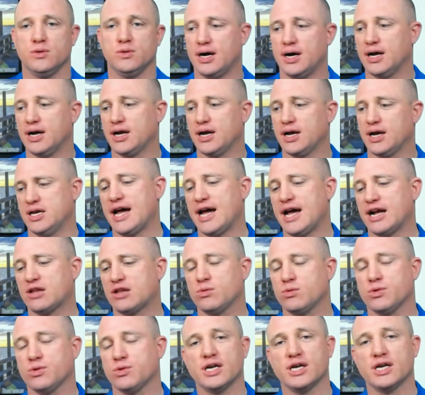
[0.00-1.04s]
connect
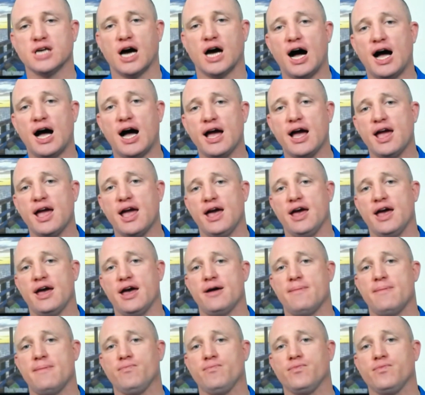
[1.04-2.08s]
with us. I
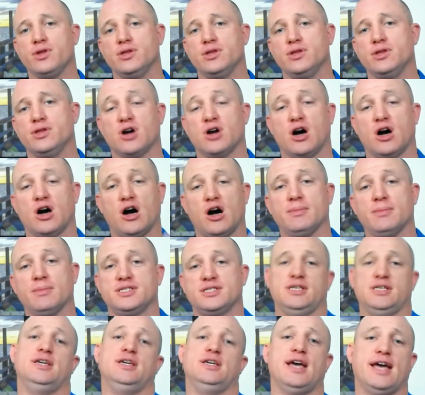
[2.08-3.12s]
am Thomas
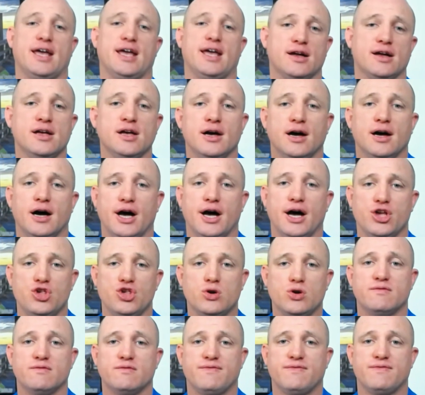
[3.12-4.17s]
E. Hanna.
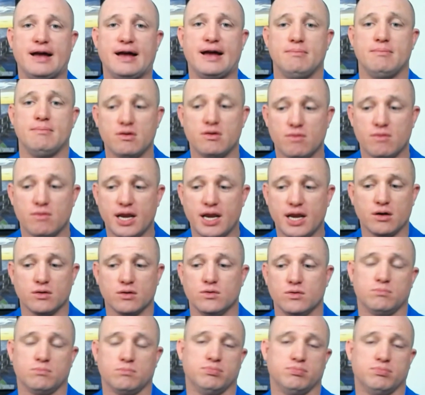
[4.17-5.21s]
You can find me right here on
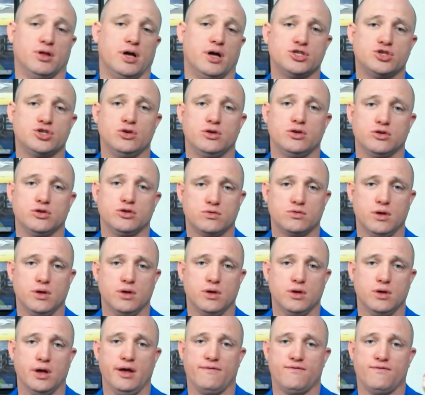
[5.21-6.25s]
Google+. You can,
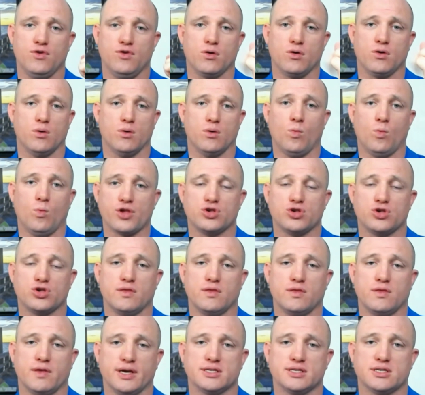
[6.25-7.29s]
if you're
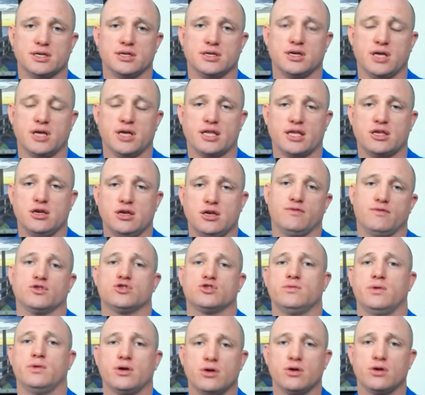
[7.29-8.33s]
watching this and connecting over
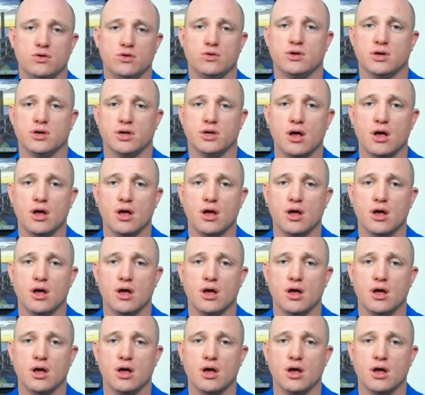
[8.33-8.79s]
Twitter, you can